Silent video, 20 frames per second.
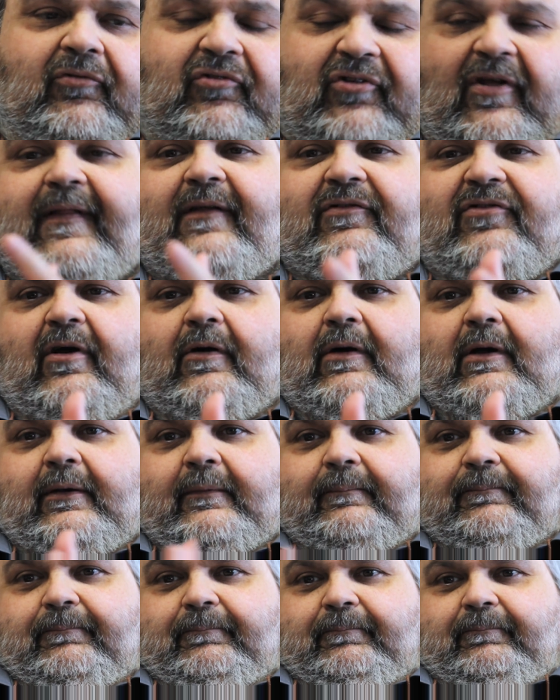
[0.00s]
So that's how
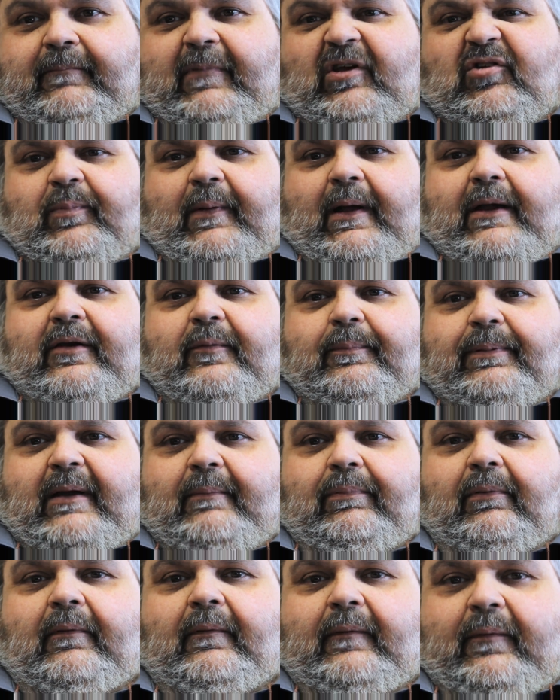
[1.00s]
I explain to
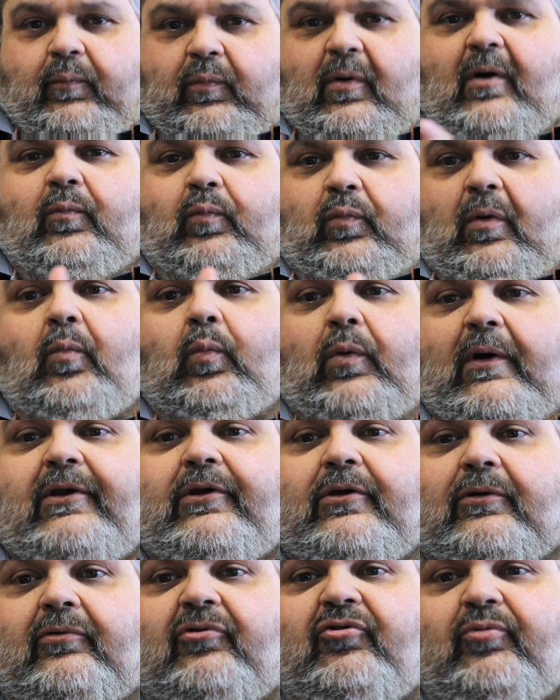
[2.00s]
people that what, what we
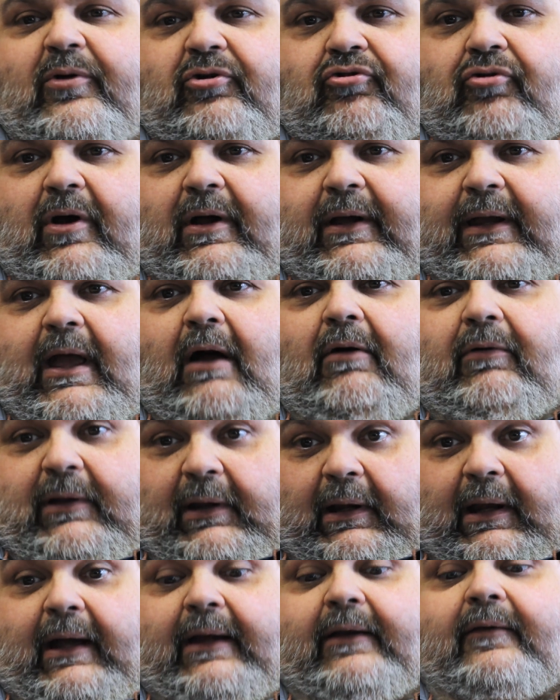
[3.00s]
do is we try and
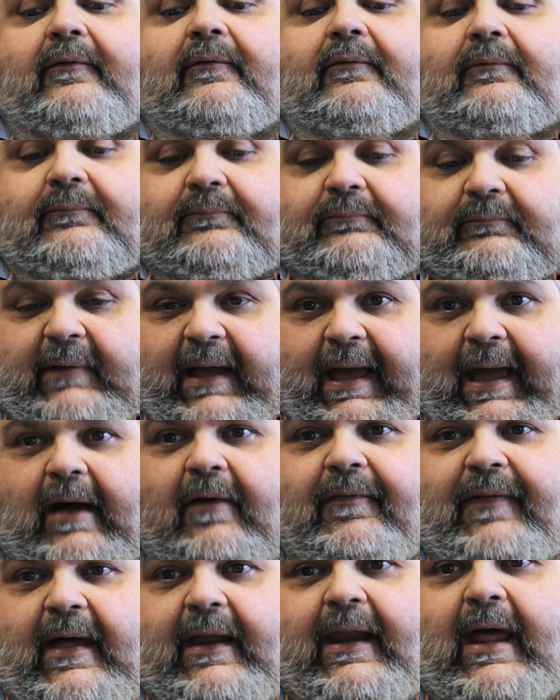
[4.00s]
calculate
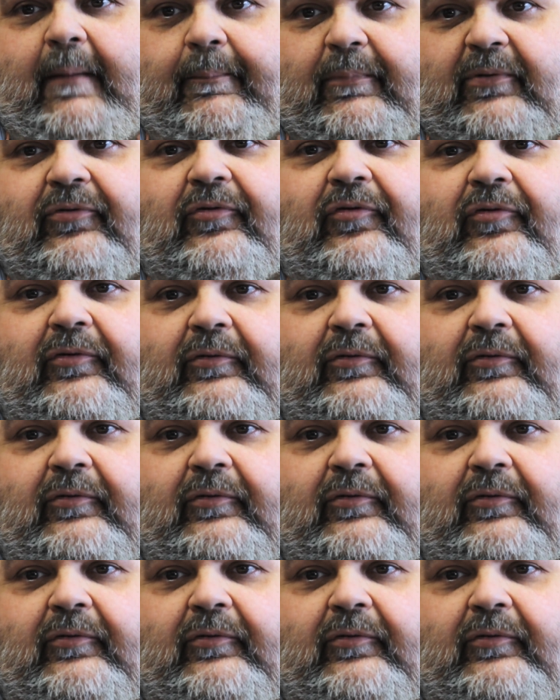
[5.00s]
how that happens